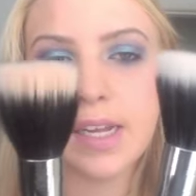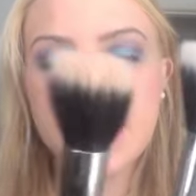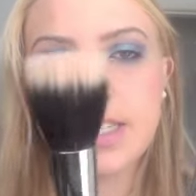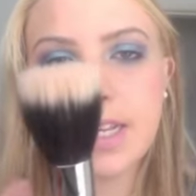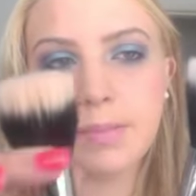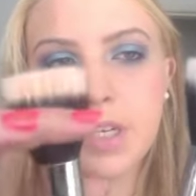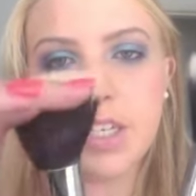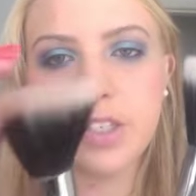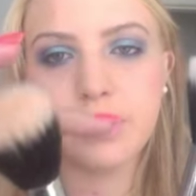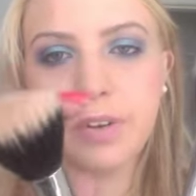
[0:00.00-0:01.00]
except I
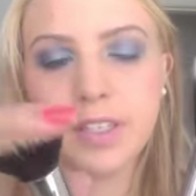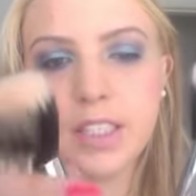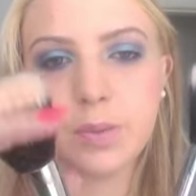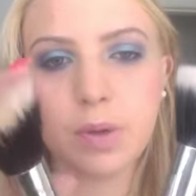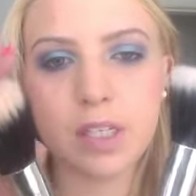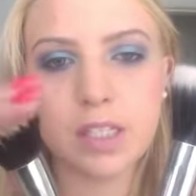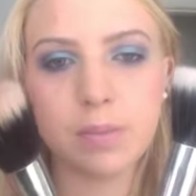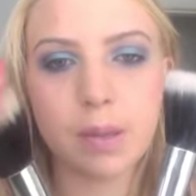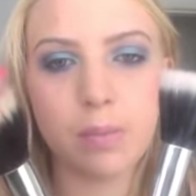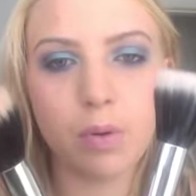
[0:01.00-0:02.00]
do find this one to
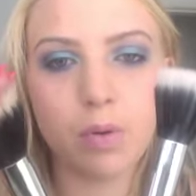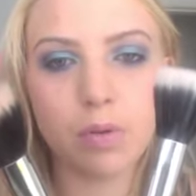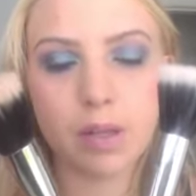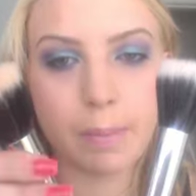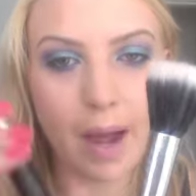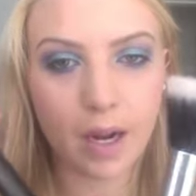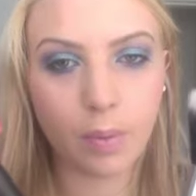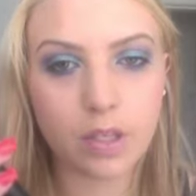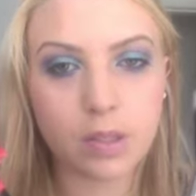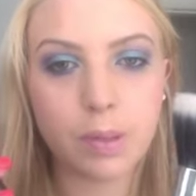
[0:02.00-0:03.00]
be the MAC
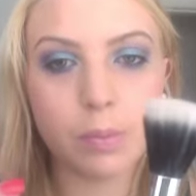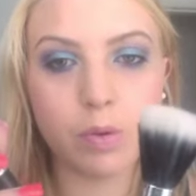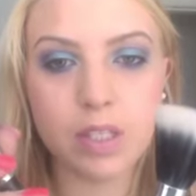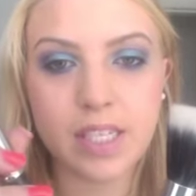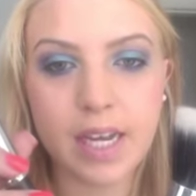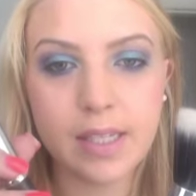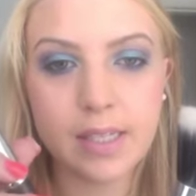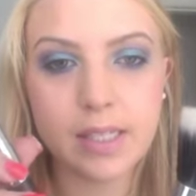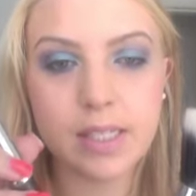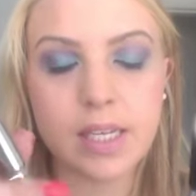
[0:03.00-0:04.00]
one to be more
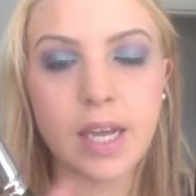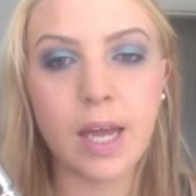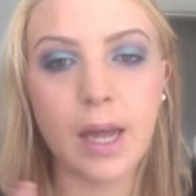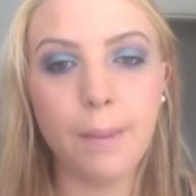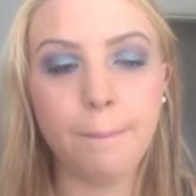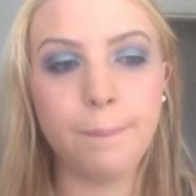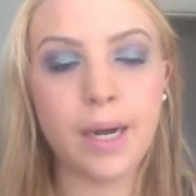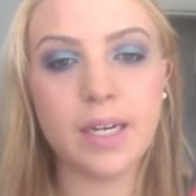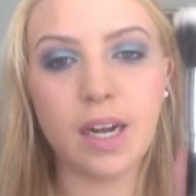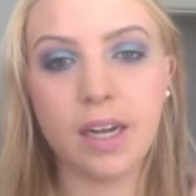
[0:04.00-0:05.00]
dense.
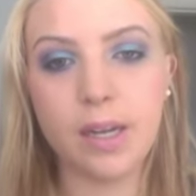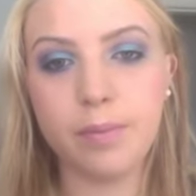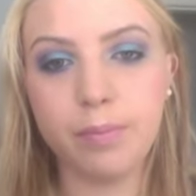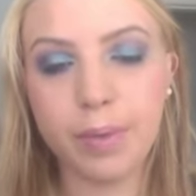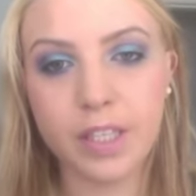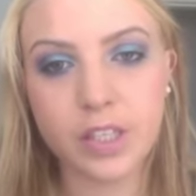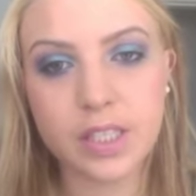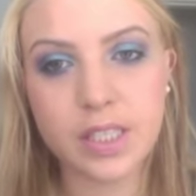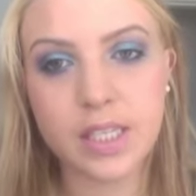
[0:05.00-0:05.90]
But I've been using